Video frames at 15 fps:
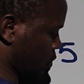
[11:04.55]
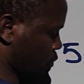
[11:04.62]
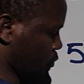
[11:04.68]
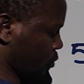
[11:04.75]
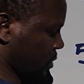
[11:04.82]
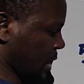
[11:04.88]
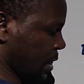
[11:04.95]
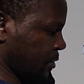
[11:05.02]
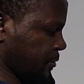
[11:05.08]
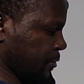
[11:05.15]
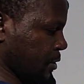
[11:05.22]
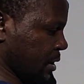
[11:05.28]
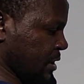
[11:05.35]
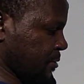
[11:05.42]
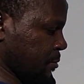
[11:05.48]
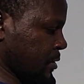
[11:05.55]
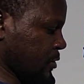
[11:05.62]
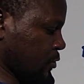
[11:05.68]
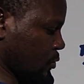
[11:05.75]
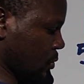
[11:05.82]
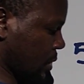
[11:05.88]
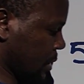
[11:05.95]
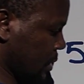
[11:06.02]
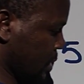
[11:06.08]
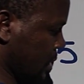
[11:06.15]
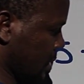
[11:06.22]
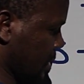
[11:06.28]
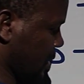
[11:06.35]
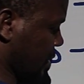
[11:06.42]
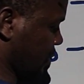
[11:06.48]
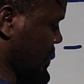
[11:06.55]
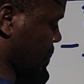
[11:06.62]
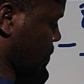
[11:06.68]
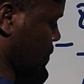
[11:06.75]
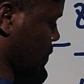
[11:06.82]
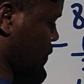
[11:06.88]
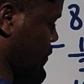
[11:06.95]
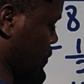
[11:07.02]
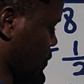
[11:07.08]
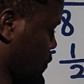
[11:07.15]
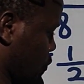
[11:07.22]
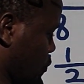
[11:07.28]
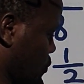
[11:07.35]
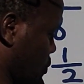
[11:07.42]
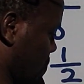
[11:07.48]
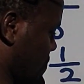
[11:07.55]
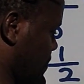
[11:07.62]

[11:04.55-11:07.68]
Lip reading: 2 times 4 is plus 1 is equals to 2m.